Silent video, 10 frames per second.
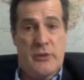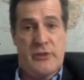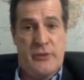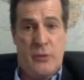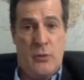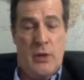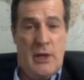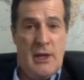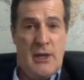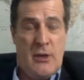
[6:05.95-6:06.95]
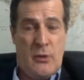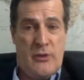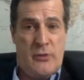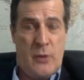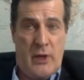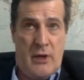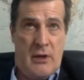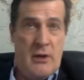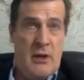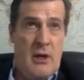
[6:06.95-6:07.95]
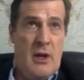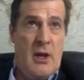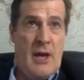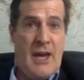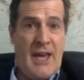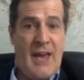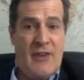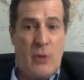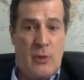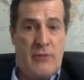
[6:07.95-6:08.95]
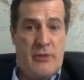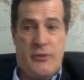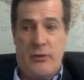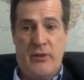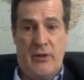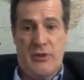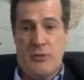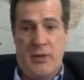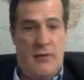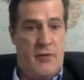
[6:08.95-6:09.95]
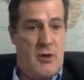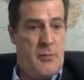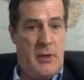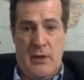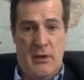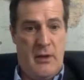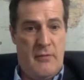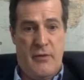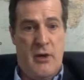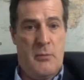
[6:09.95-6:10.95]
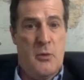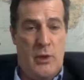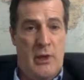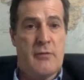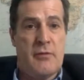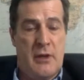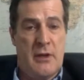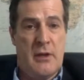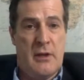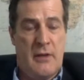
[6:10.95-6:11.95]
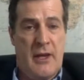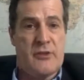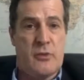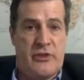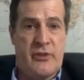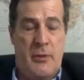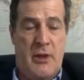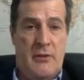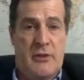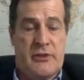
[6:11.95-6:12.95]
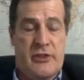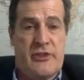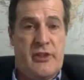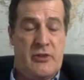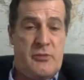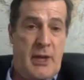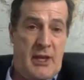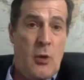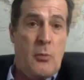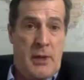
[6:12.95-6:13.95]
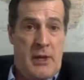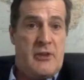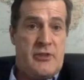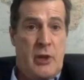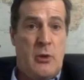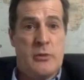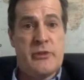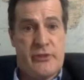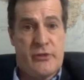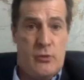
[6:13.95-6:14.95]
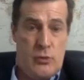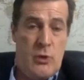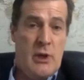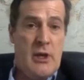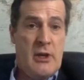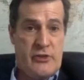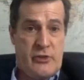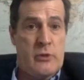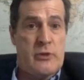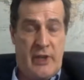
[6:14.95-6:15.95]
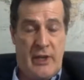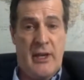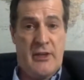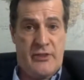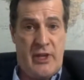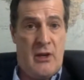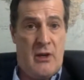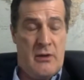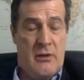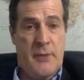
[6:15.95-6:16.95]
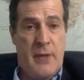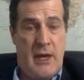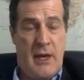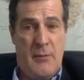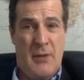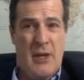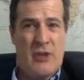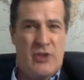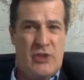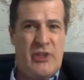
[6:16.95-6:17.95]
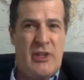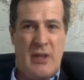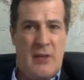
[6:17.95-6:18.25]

So, it's where I guess all of us are in touch with that farming environment we live in, and that's where some of the other distillers may not be as close to sourcing as they are, because you see the